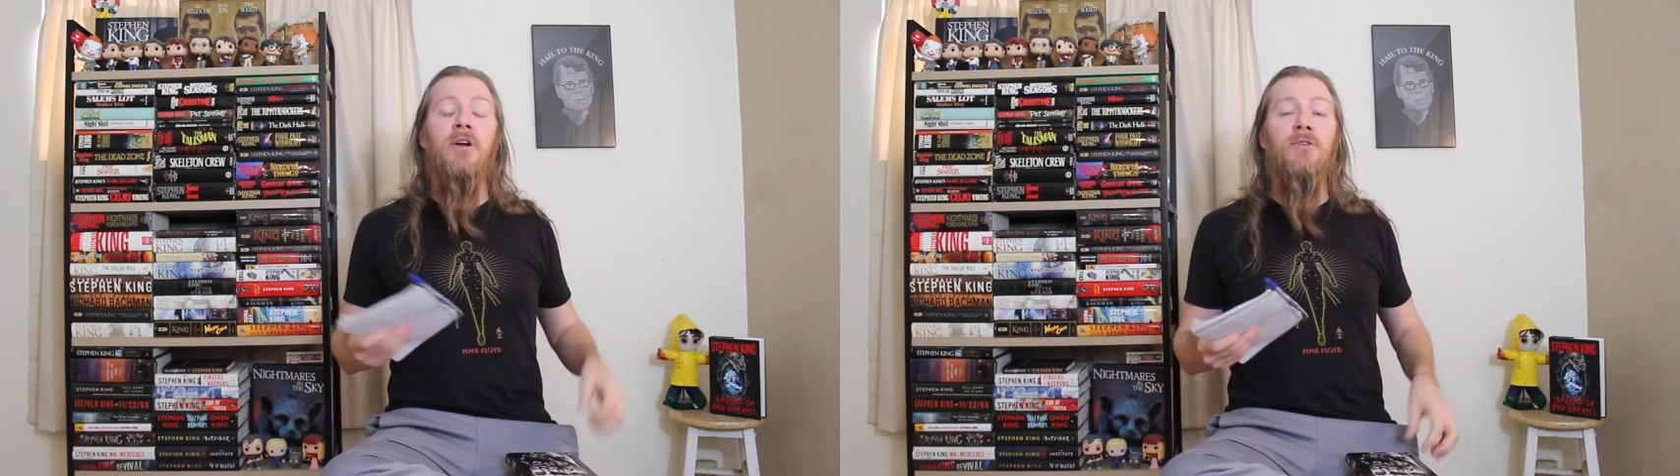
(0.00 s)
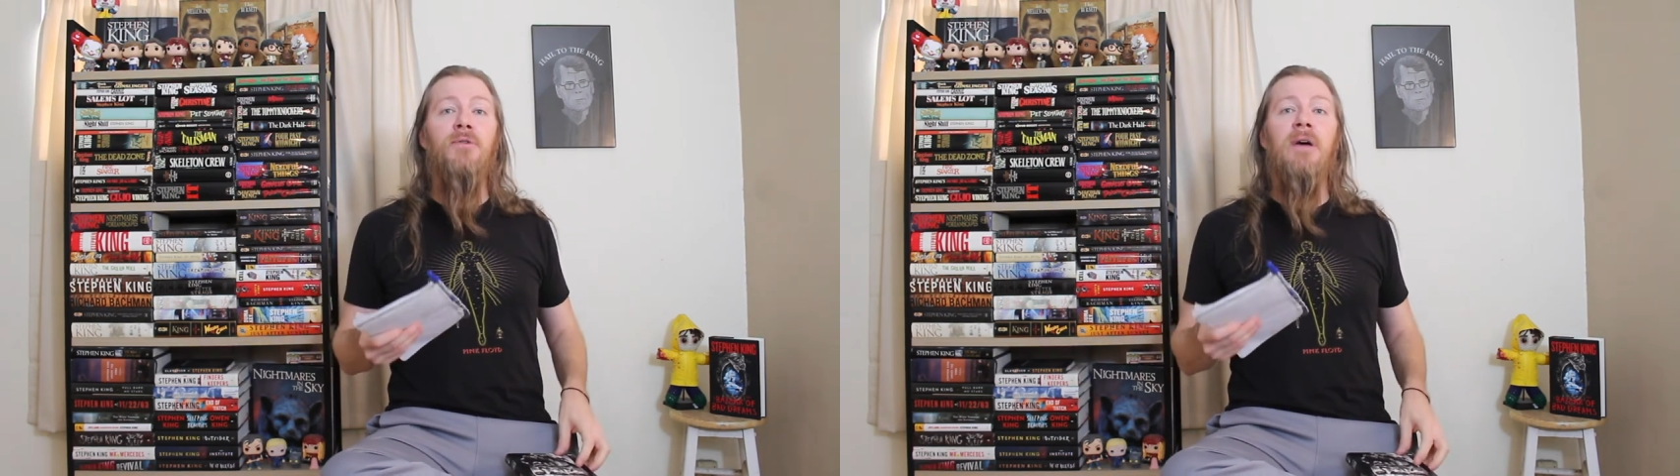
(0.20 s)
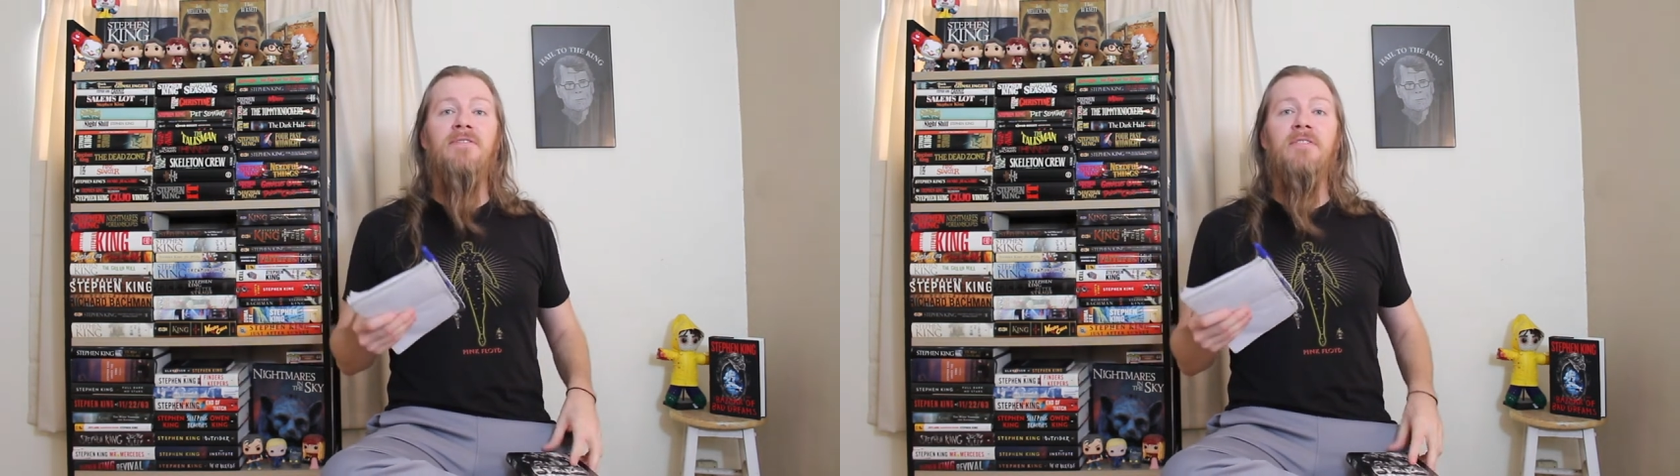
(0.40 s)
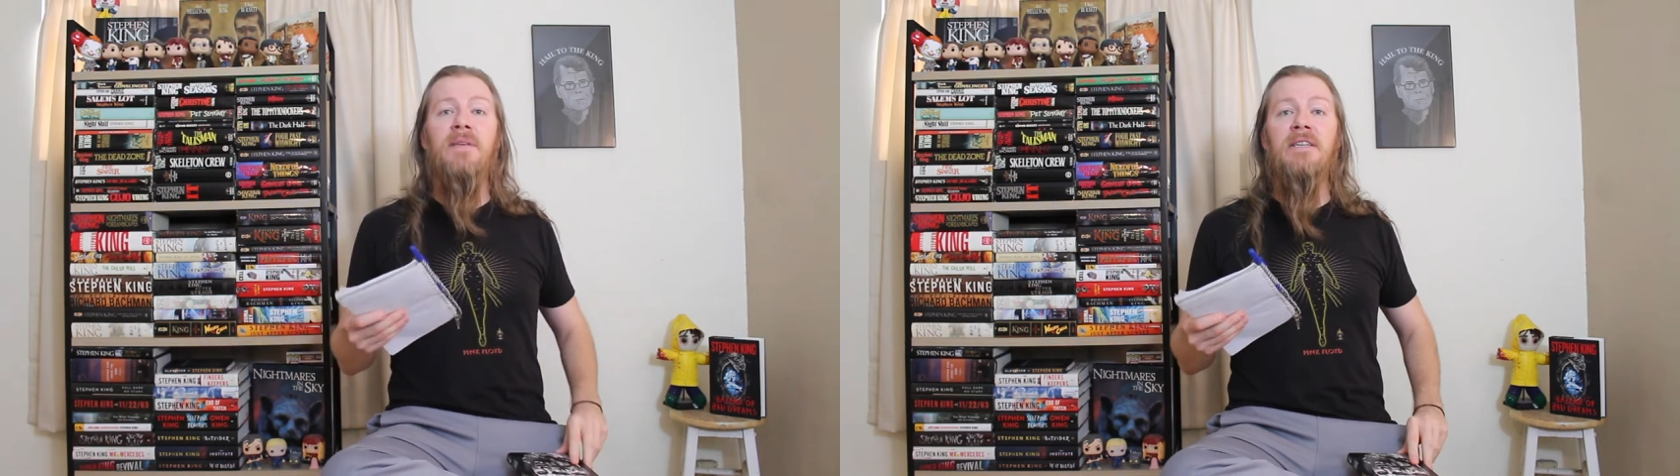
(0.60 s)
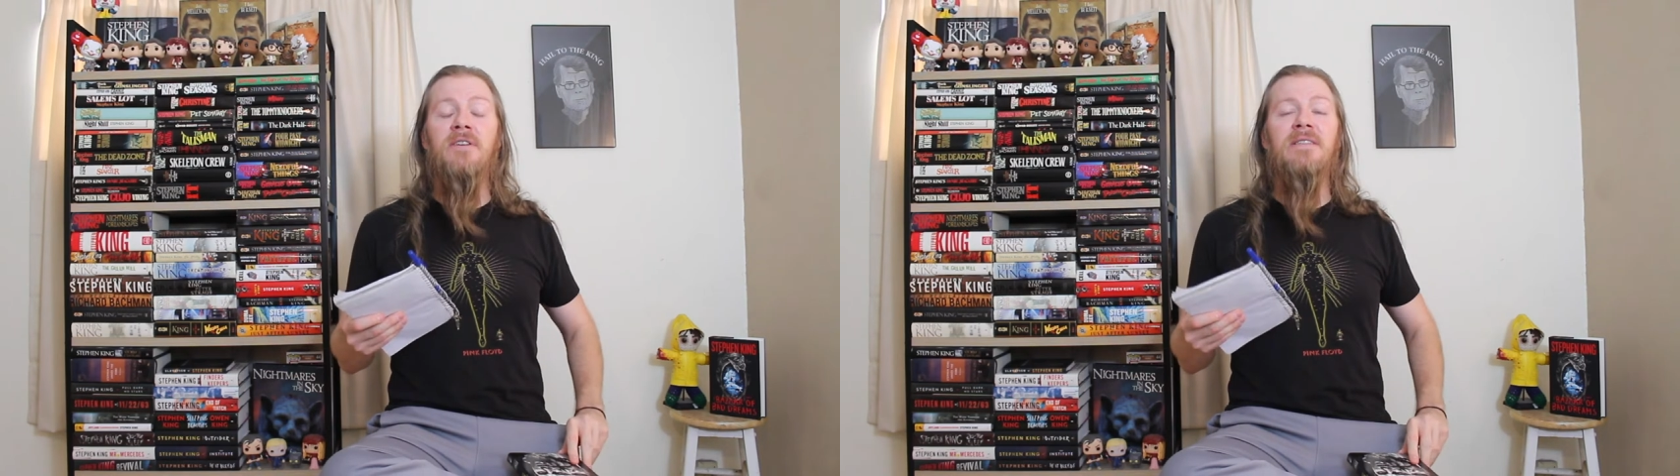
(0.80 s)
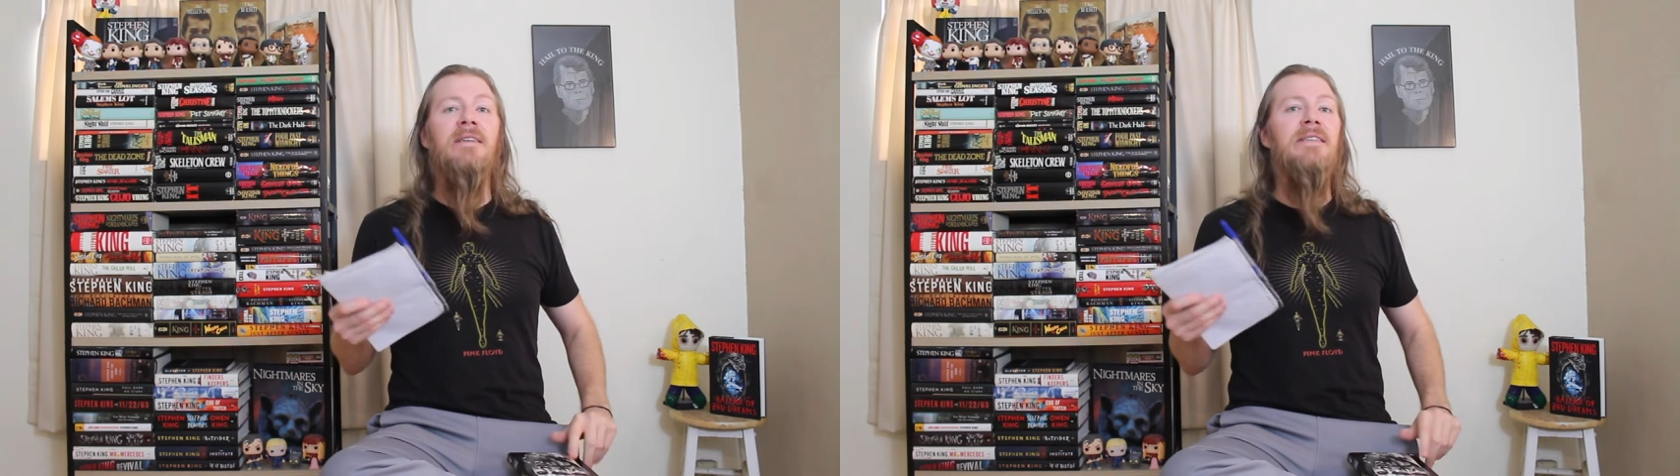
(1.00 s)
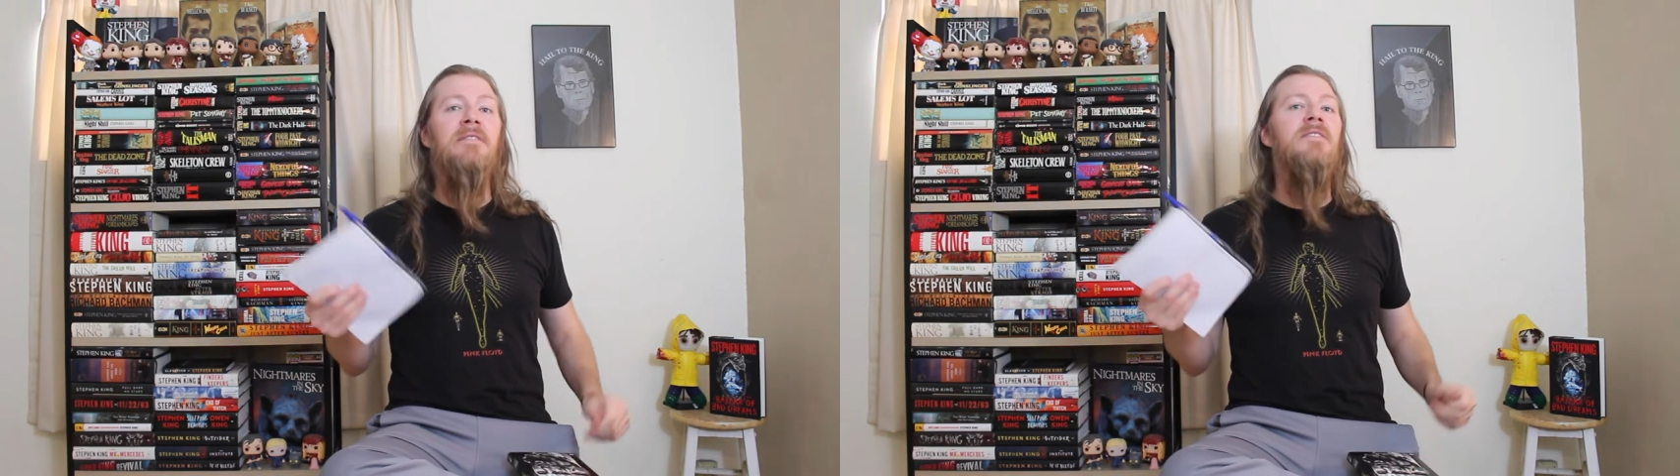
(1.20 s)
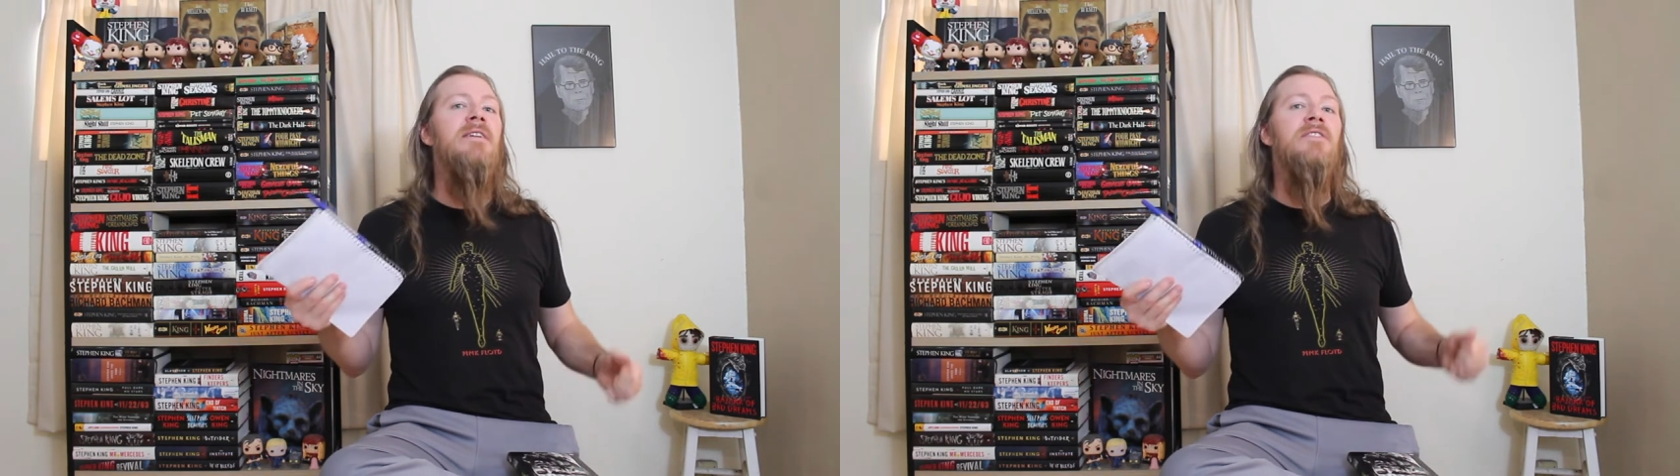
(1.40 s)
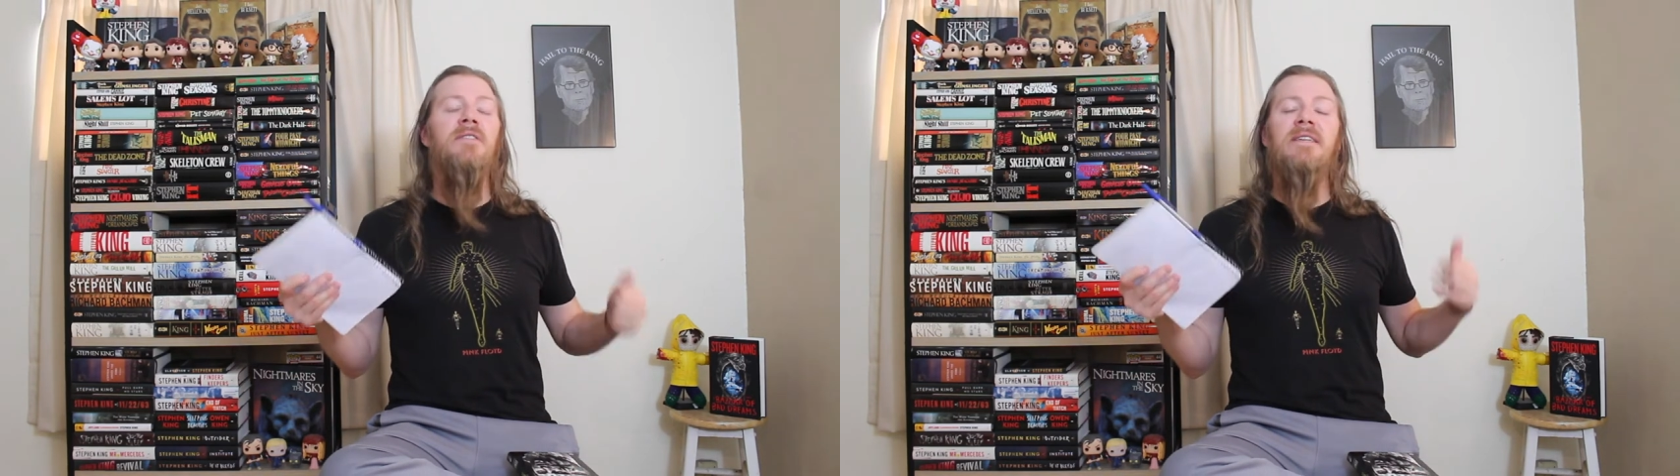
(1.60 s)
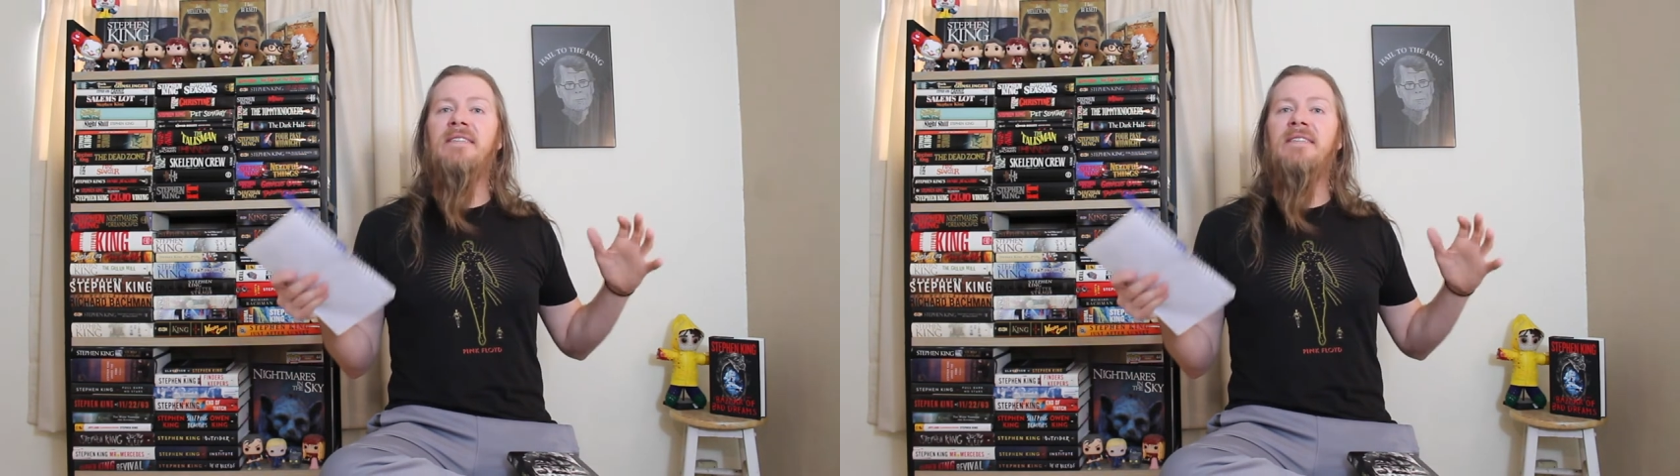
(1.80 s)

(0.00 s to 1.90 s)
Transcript: where you have to be just as intellectually